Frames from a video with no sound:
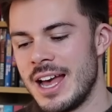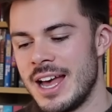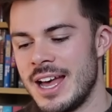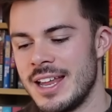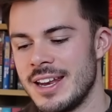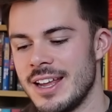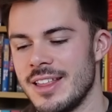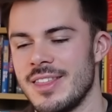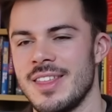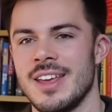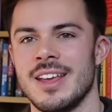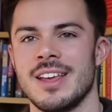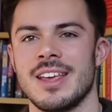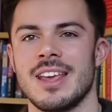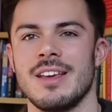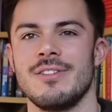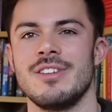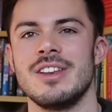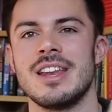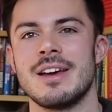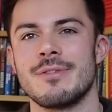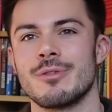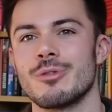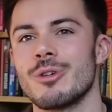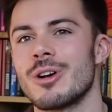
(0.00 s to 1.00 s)
And I think if you
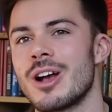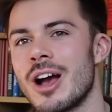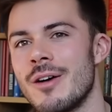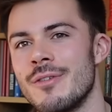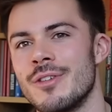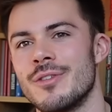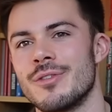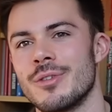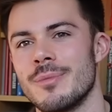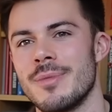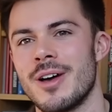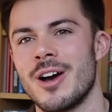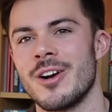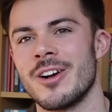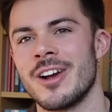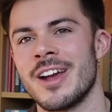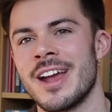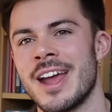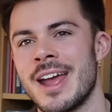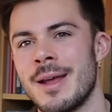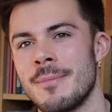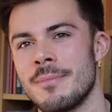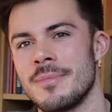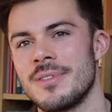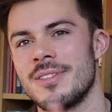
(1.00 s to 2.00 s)
never recovered from The Hunger
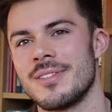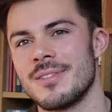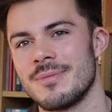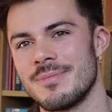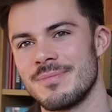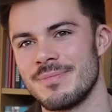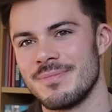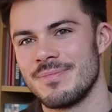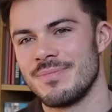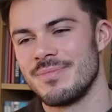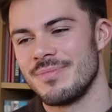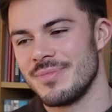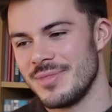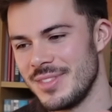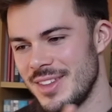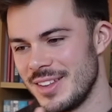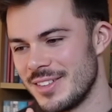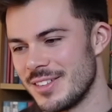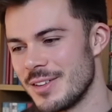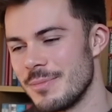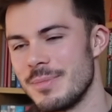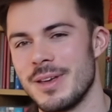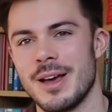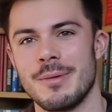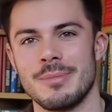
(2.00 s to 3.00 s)
Games, this
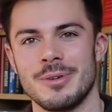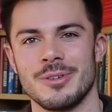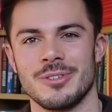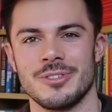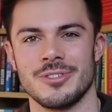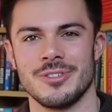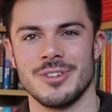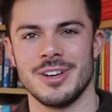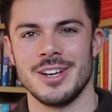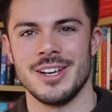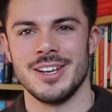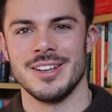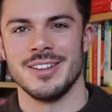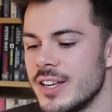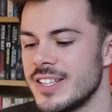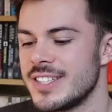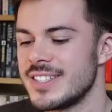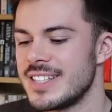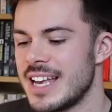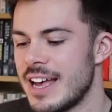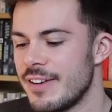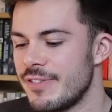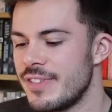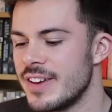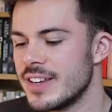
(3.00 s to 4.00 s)
could be up your street. A
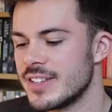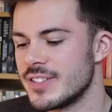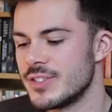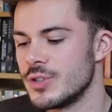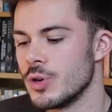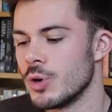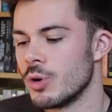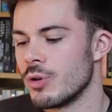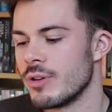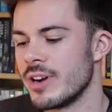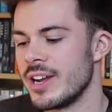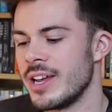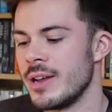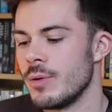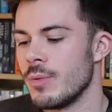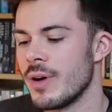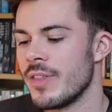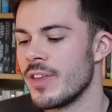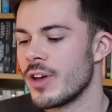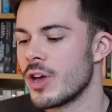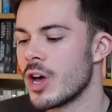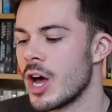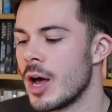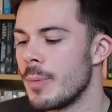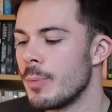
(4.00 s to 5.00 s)
sapphic story where
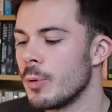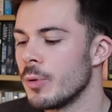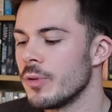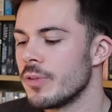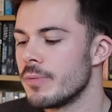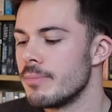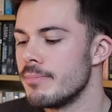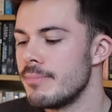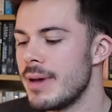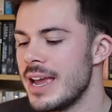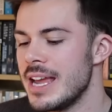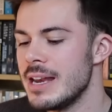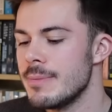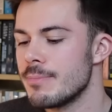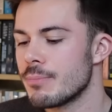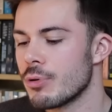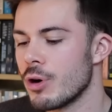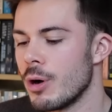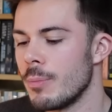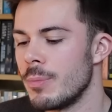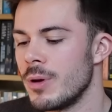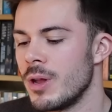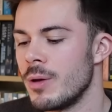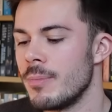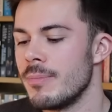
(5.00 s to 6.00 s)
the couple's main
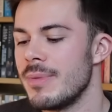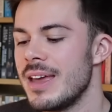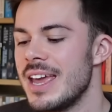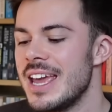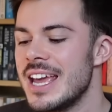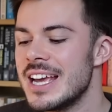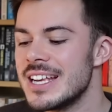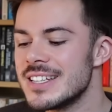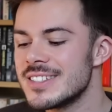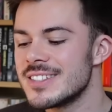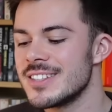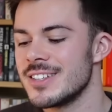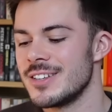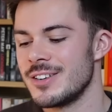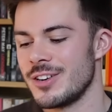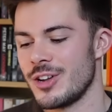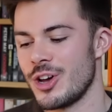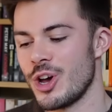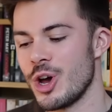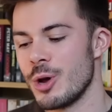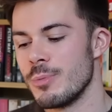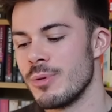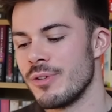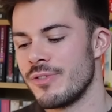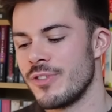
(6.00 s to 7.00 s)
problem isn't
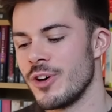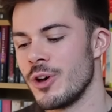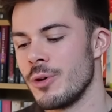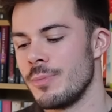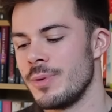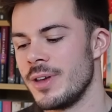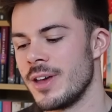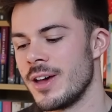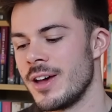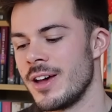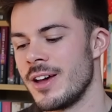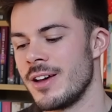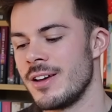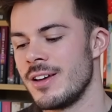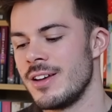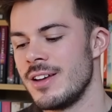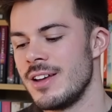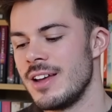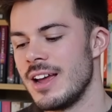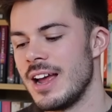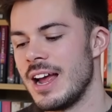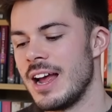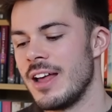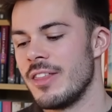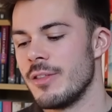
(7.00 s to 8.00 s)
homophobia,
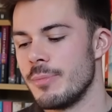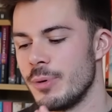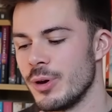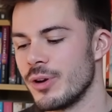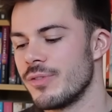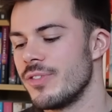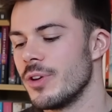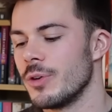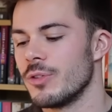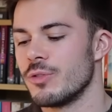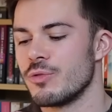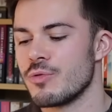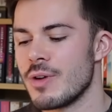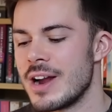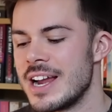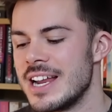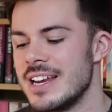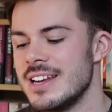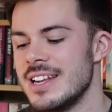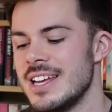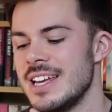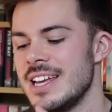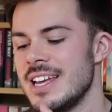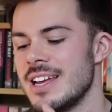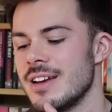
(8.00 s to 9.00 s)
and the book feels
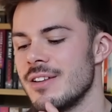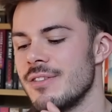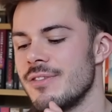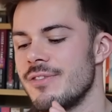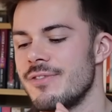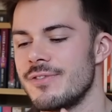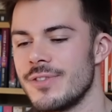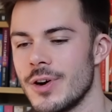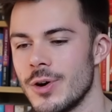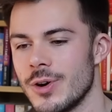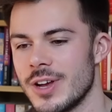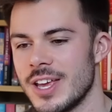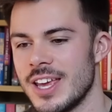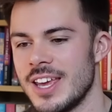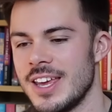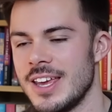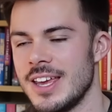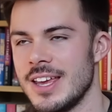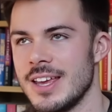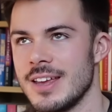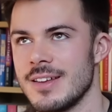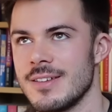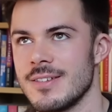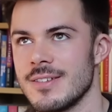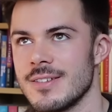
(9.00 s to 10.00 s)
rainy and
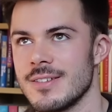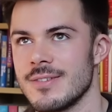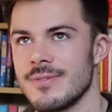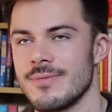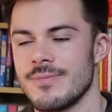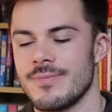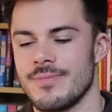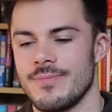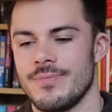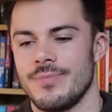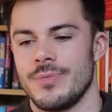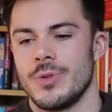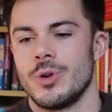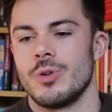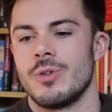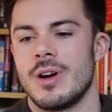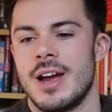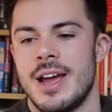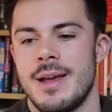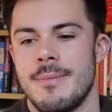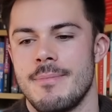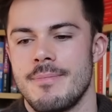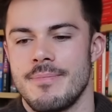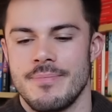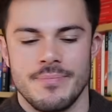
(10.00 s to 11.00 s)
foggy. All right,